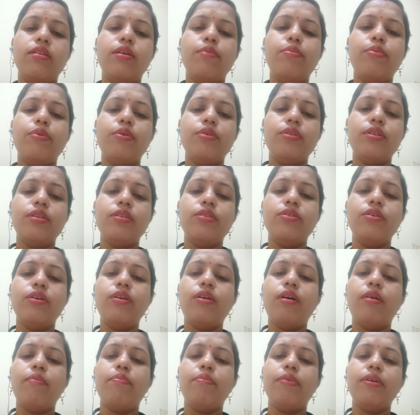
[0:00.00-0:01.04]
The
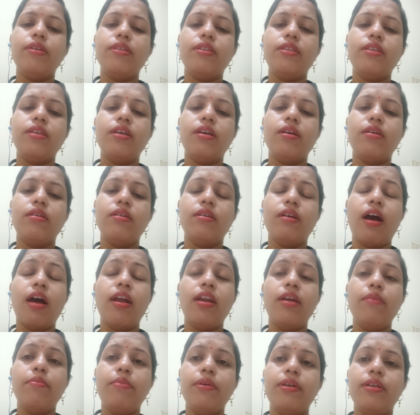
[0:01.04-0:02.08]
procedure of
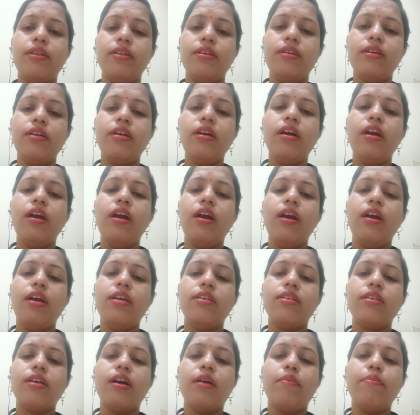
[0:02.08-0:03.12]
RAPD
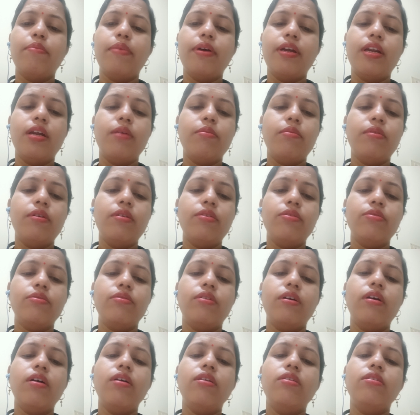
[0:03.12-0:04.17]
is comparable to
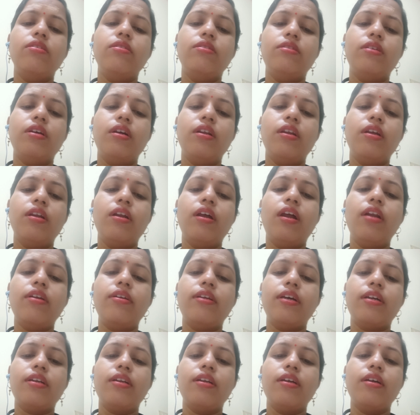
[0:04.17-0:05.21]
the general
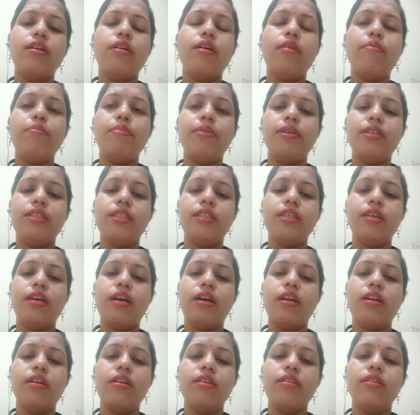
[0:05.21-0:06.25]
technique of
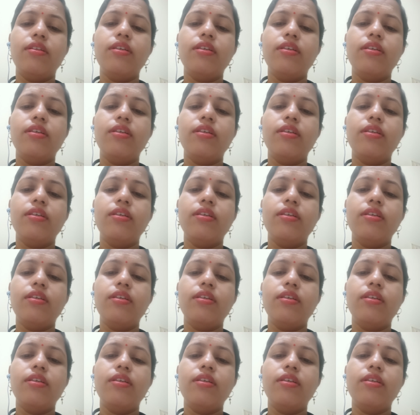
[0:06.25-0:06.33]
PCR.